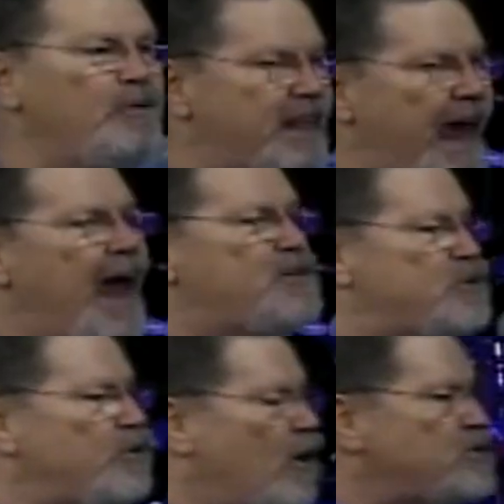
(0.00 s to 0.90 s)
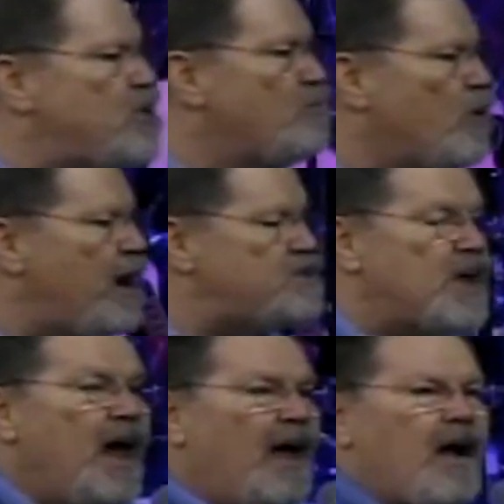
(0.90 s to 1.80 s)
up with cancer across her breast,
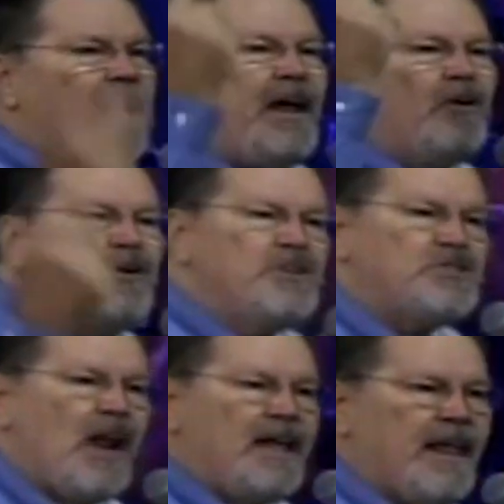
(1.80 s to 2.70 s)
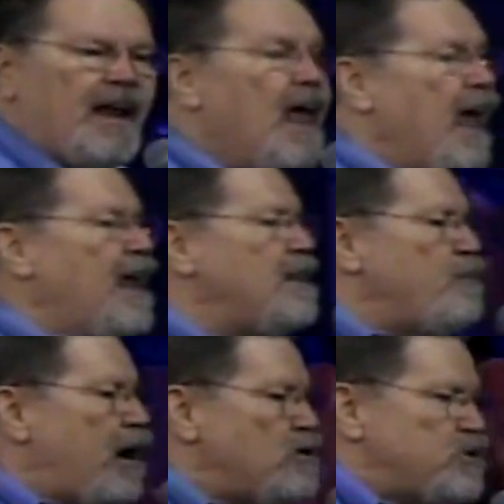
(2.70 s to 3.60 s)
and God healed her just like that in the
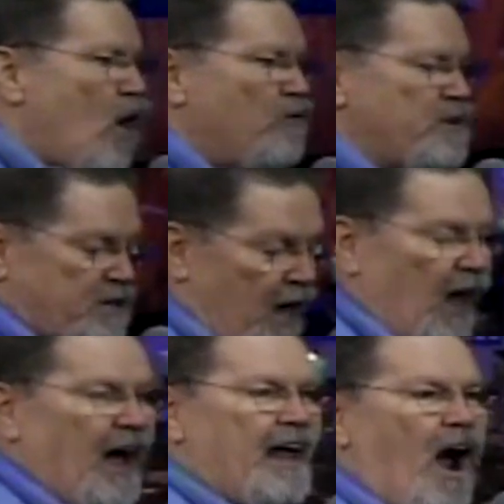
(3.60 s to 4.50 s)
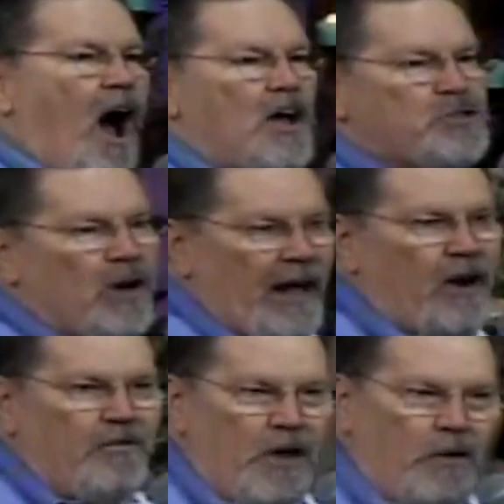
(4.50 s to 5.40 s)
mayor's office in a hostile
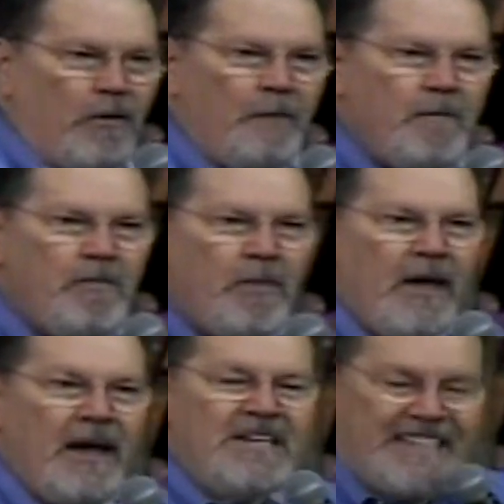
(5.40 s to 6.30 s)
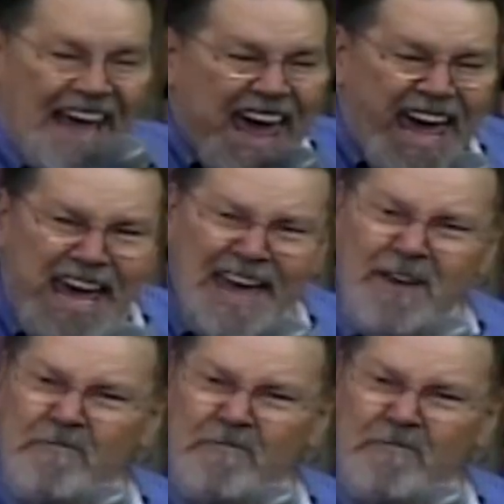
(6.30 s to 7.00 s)
interview. See?